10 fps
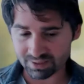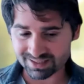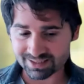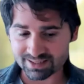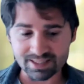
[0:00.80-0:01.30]

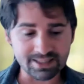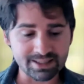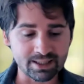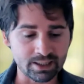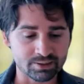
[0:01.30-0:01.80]
been
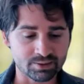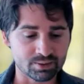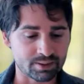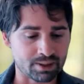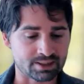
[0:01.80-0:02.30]
sneaking
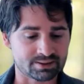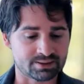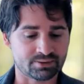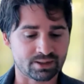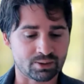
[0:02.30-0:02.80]
into the
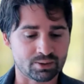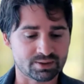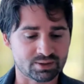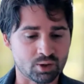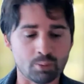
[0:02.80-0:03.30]
Passive
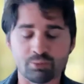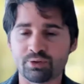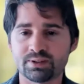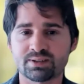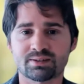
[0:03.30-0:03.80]
House
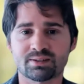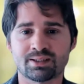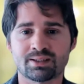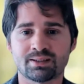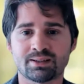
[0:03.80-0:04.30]
conference
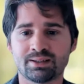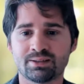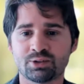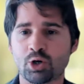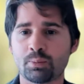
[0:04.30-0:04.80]

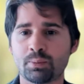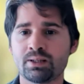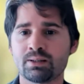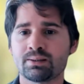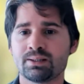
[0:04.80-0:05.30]
in
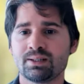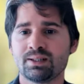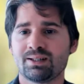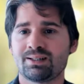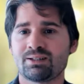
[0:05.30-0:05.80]
Germany,
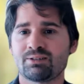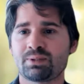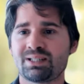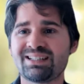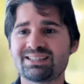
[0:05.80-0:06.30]
and I've
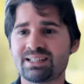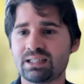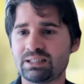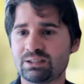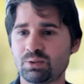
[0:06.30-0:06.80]
been
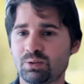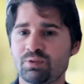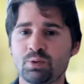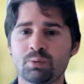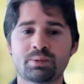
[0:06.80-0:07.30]
listening into a
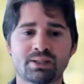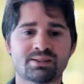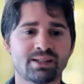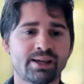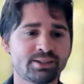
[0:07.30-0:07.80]
few
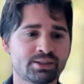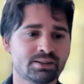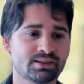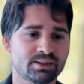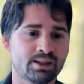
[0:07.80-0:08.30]

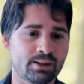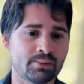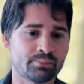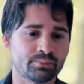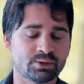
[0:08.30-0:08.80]
presentations,
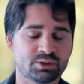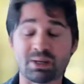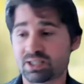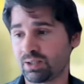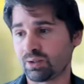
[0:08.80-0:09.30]

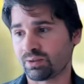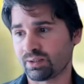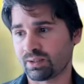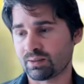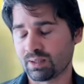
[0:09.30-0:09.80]
especially on
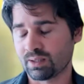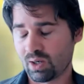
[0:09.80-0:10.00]
the